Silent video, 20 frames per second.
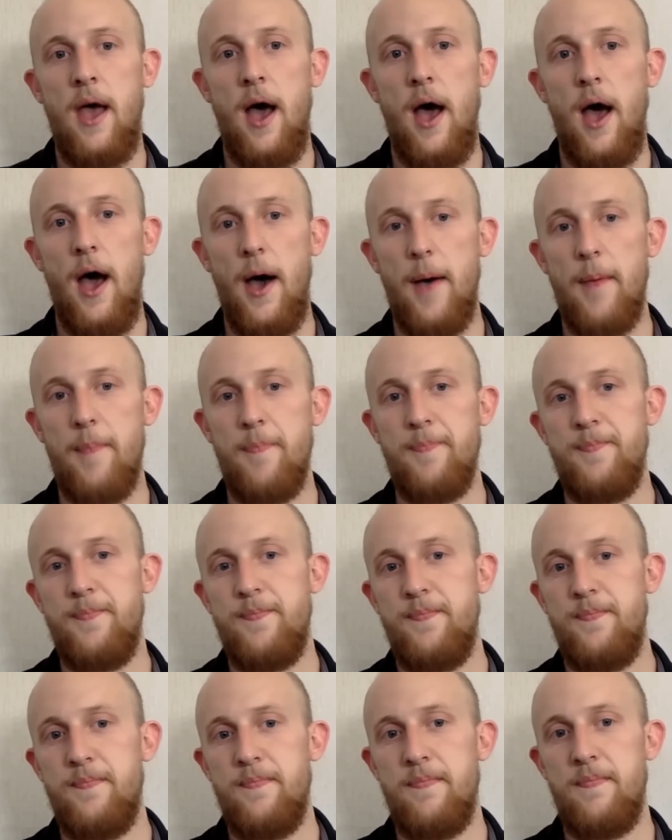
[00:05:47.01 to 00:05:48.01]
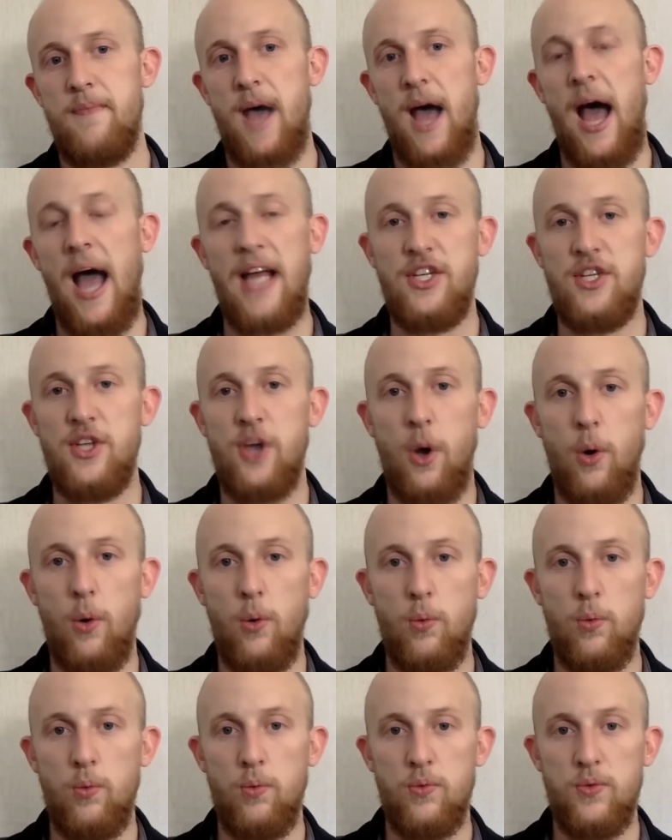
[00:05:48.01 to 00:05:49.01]
I
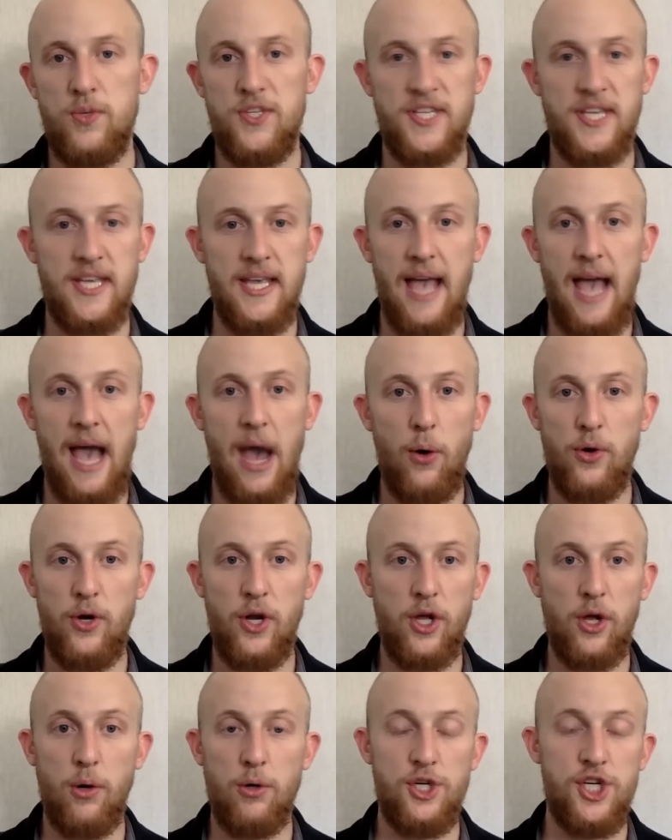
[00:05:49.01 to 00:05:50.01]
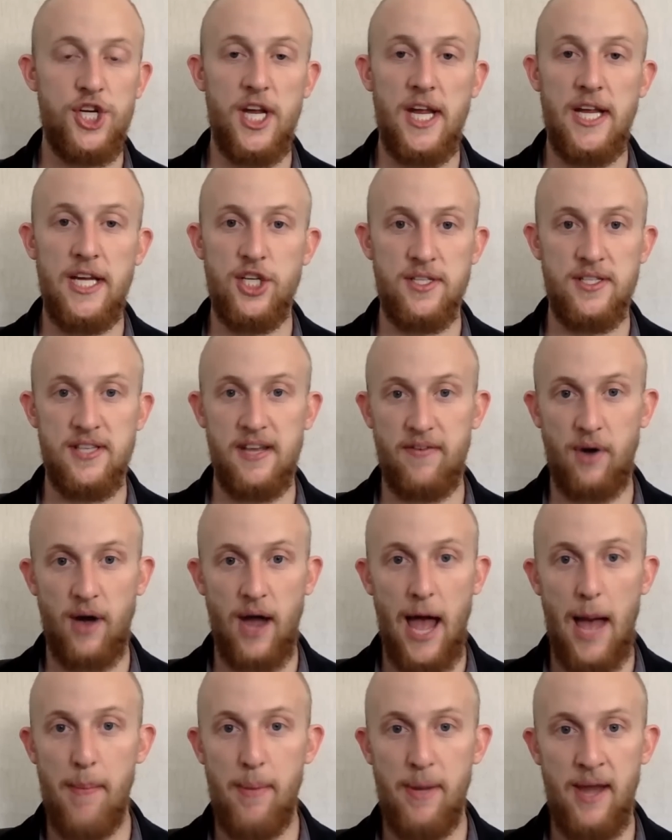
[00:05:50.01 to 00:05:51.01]
don't see how negotiations ever
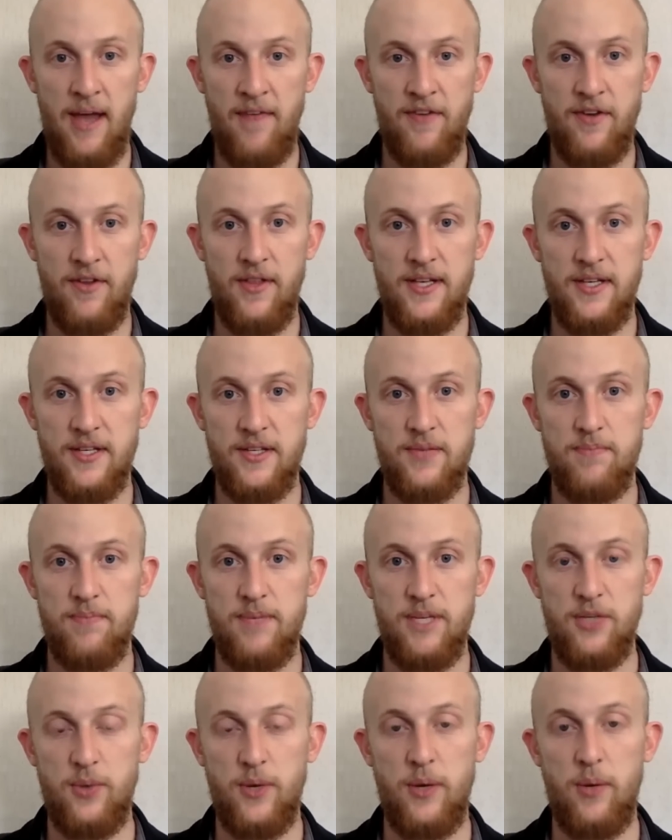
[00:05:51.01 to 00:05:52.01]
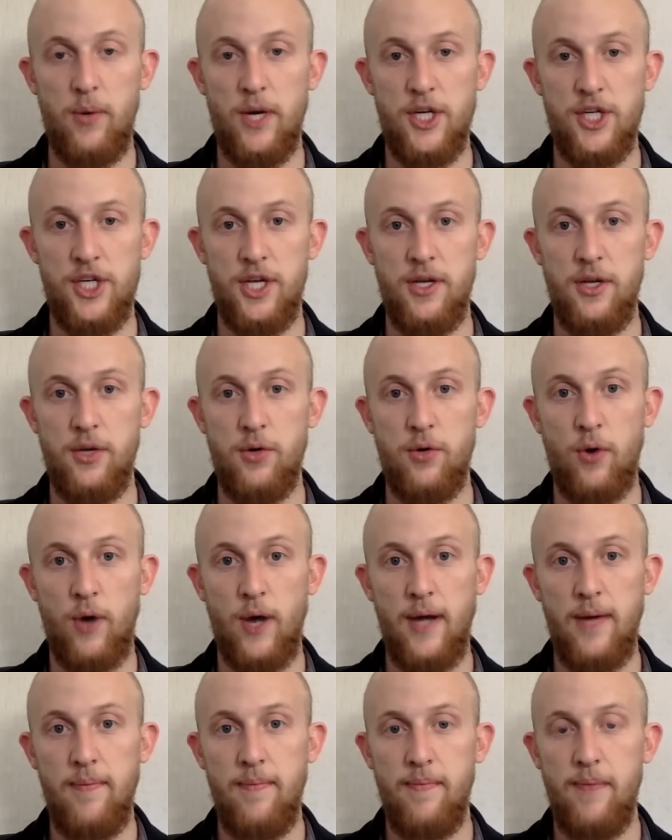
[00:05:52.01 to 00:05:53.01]
happen after this between Russia and
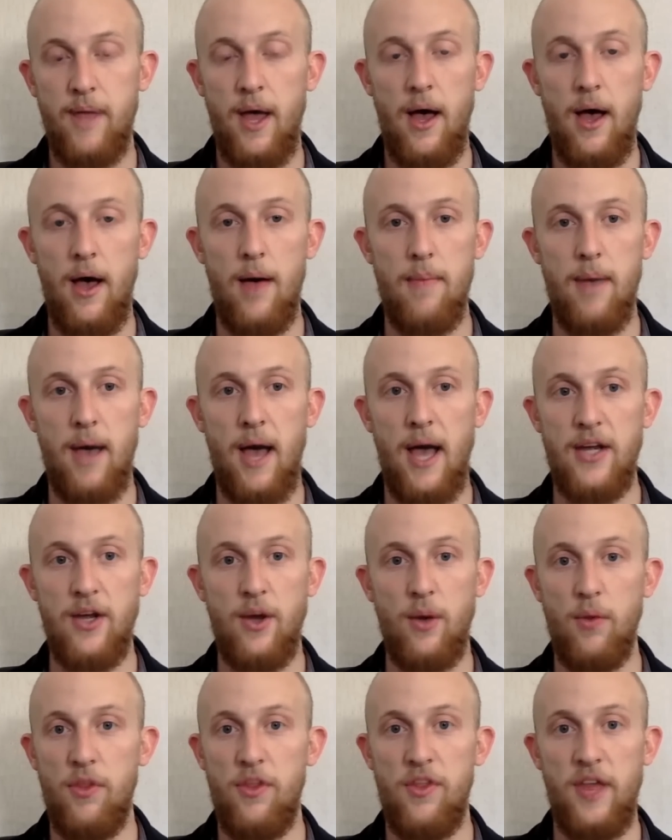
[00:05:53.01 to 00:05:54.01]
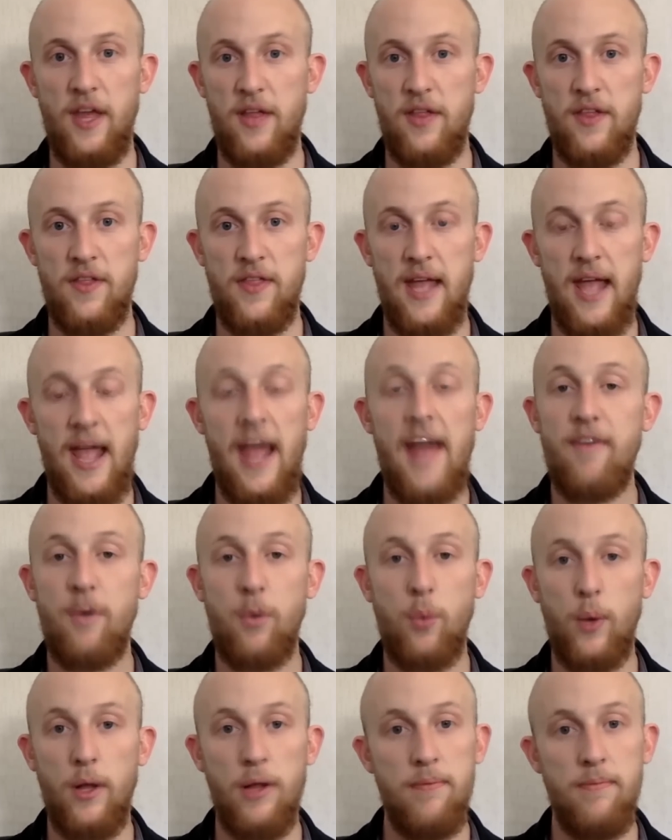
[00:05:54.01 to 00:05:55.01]
Ukraine. I don't think that they
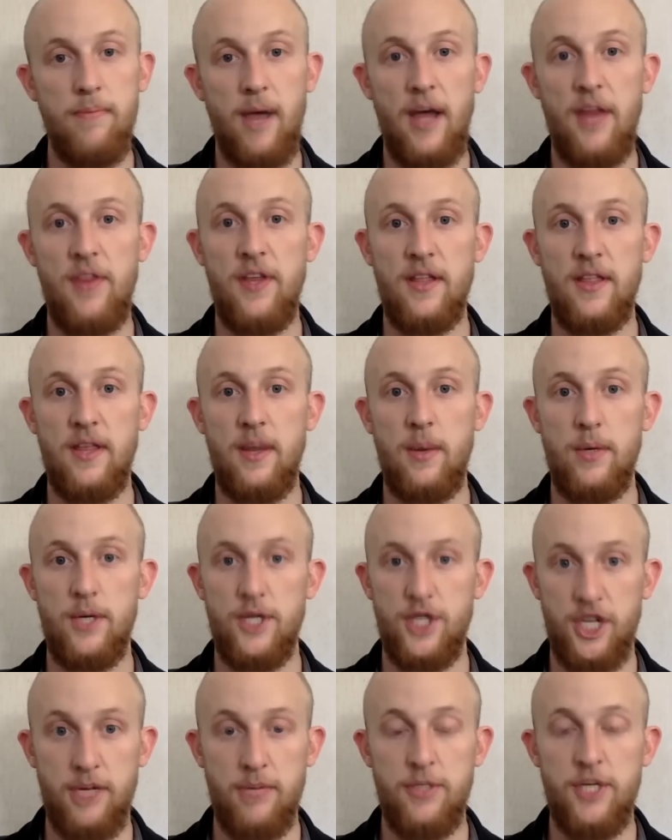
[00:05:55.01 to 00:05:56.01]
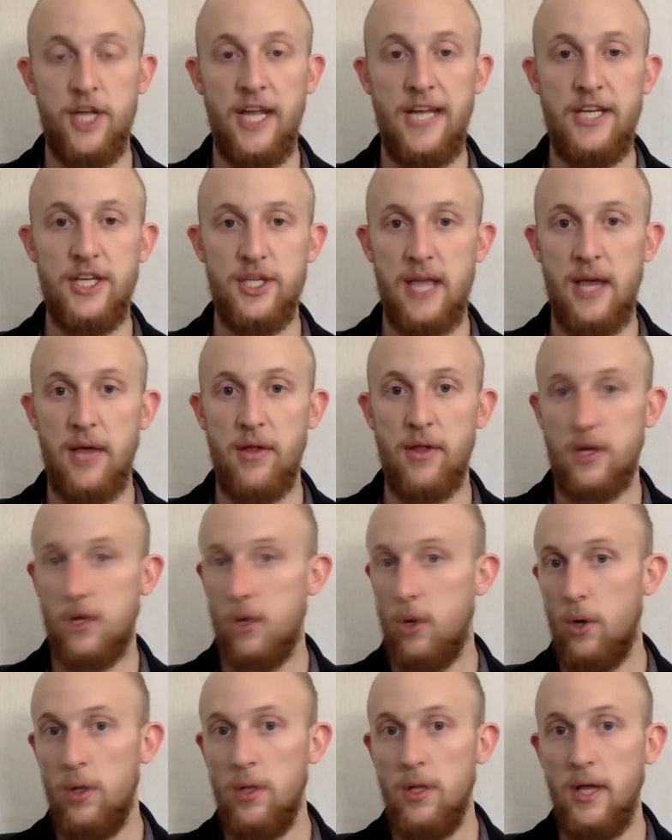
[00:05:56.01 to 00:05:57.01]
ever will. I think that regime change is now the
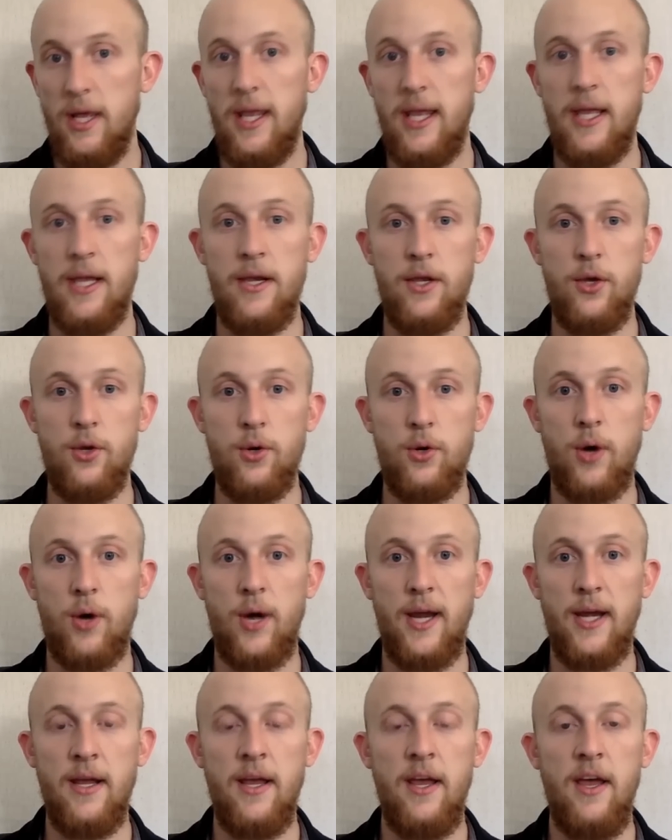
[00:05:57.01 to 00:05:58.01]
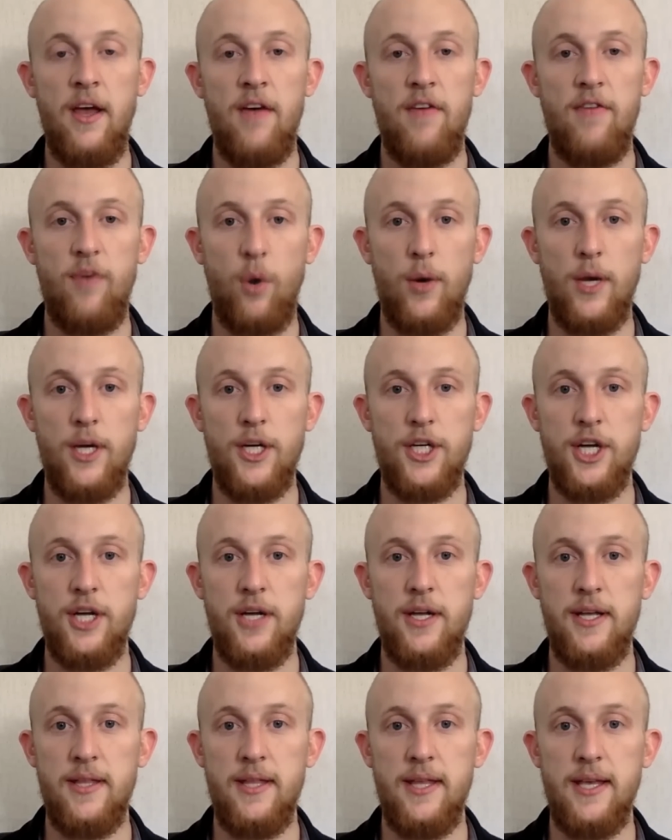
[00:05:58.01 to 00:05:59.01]
goal in Ukraine for
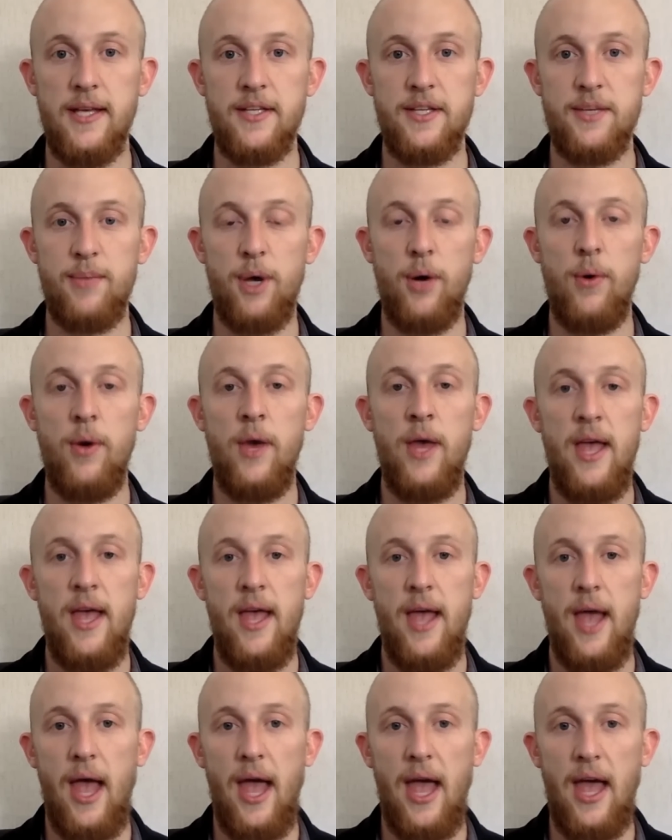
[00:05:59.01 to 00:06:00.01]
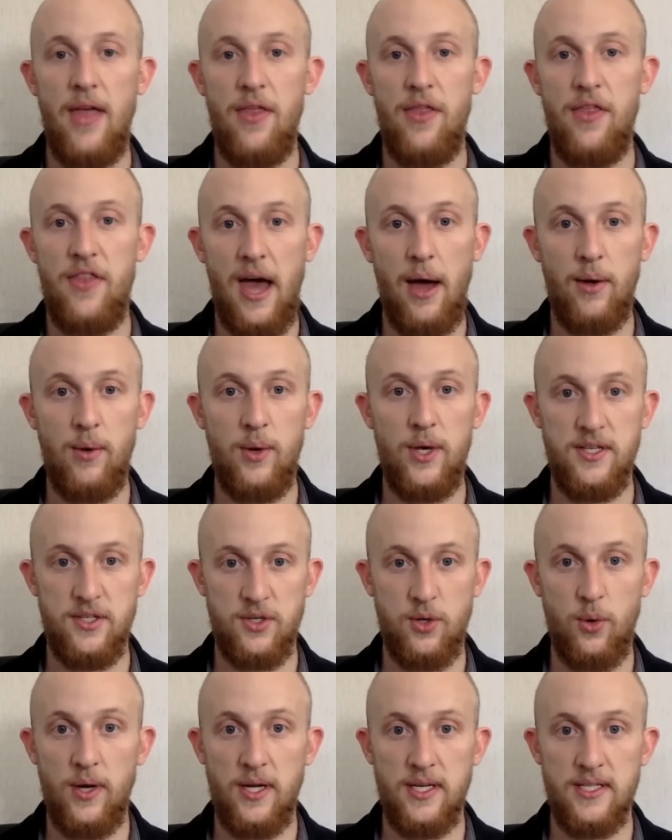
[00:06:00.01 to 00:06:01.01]
Russia in the SMO, and that
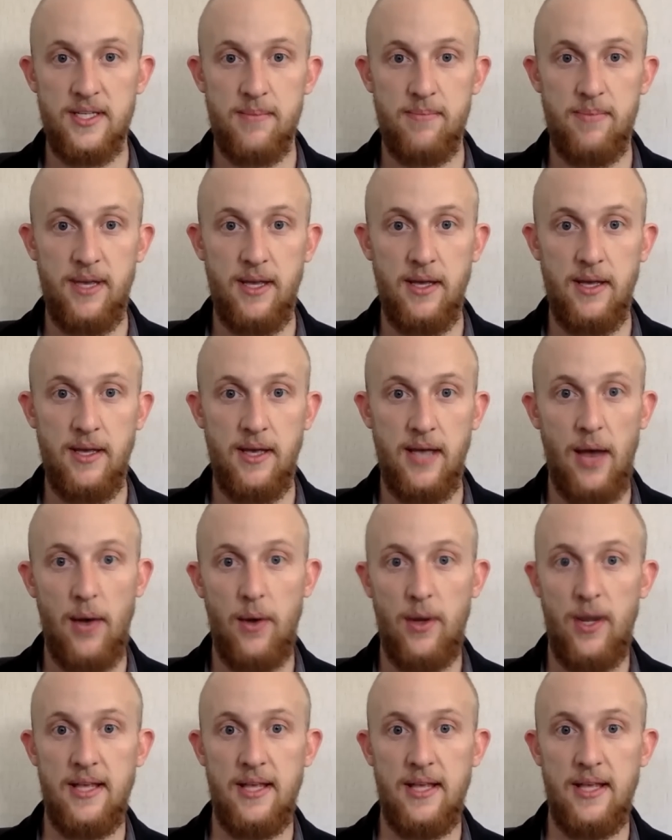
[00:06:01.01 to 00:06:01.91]
is going to be how it